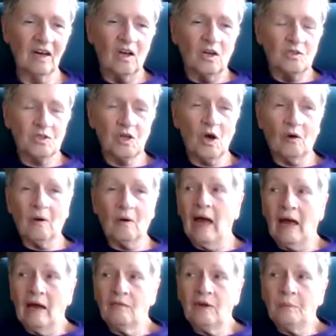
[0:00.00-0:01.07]
So
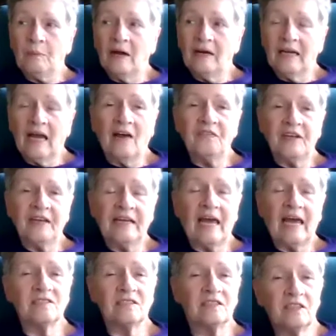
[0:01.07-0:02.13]
everybody, I think,
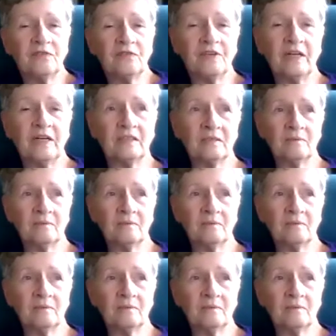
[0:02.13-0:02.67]
has a different